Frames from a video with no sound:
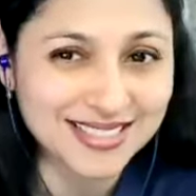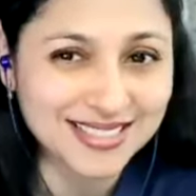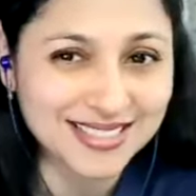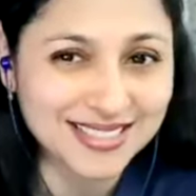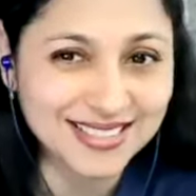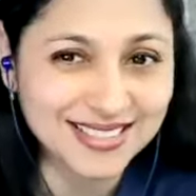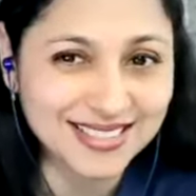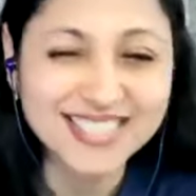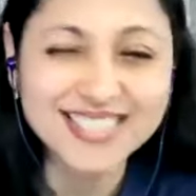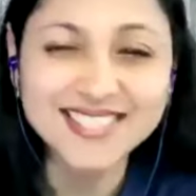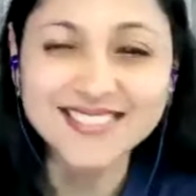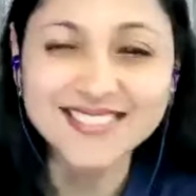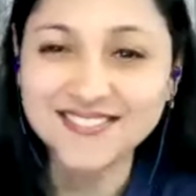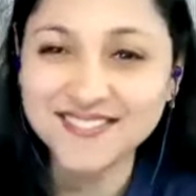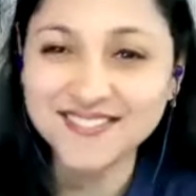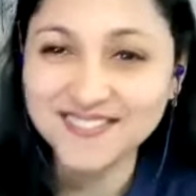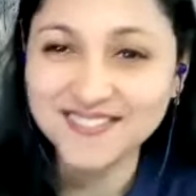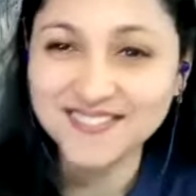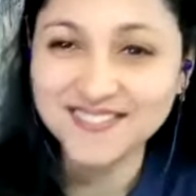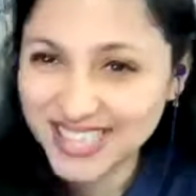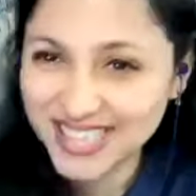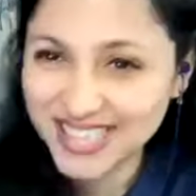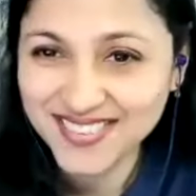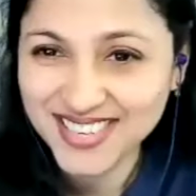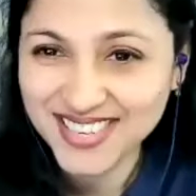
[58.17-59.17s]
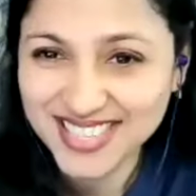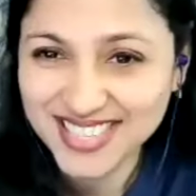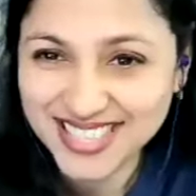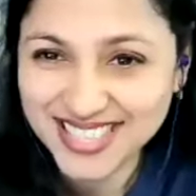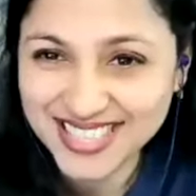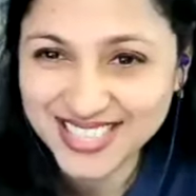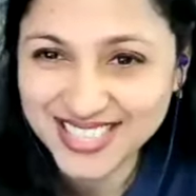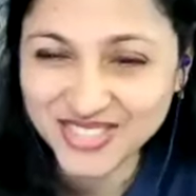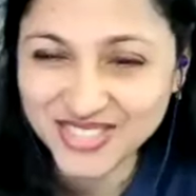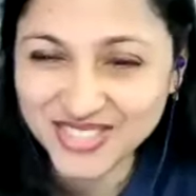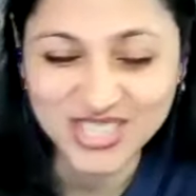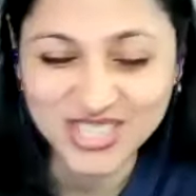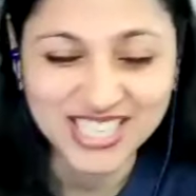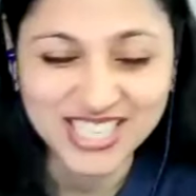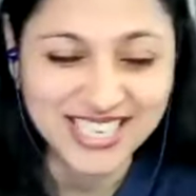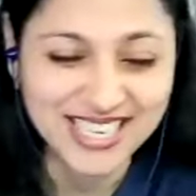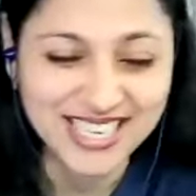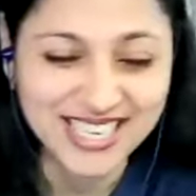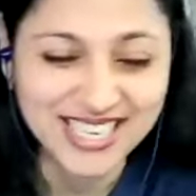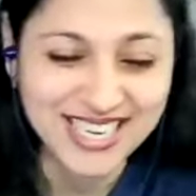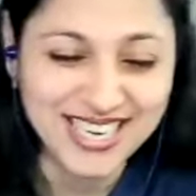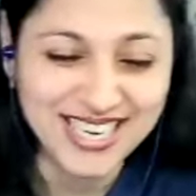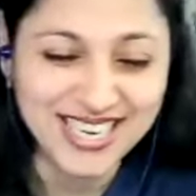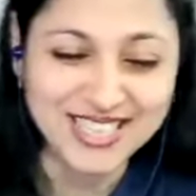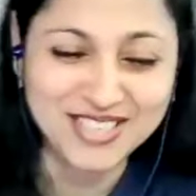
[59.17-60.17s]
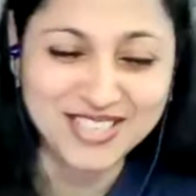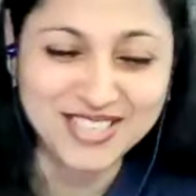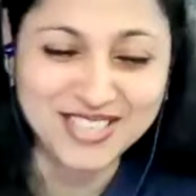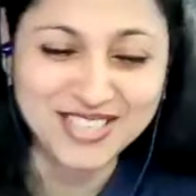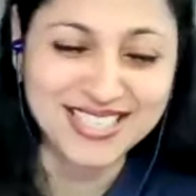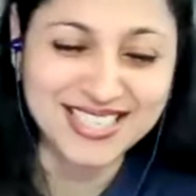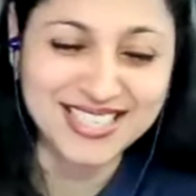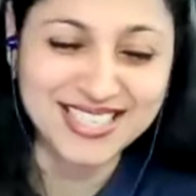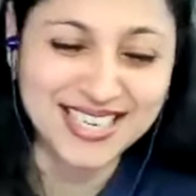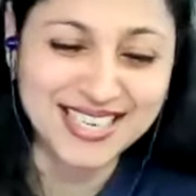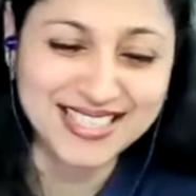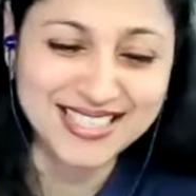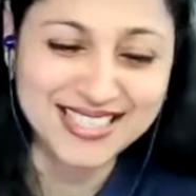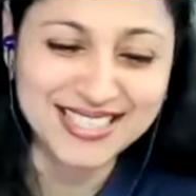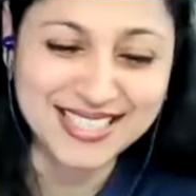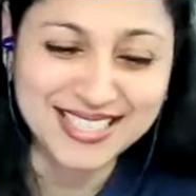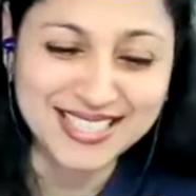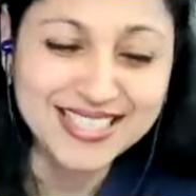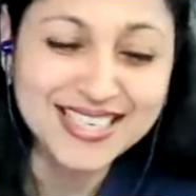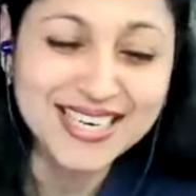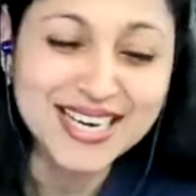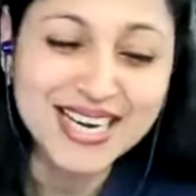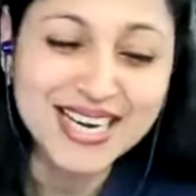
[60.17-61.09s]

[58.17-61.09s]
That's very, very intriguing and interesting, Astha.